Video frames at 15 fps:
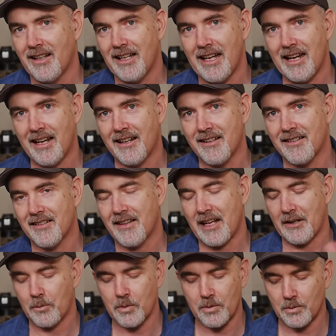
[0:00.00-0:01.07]
and
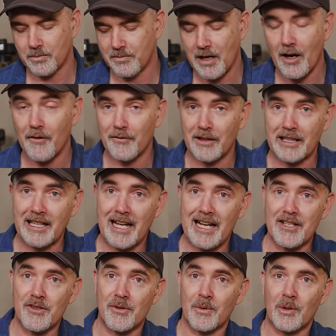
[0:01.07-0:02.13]
they will hopefully
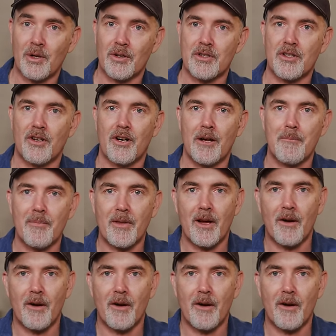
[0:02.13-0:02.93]
last you a long time.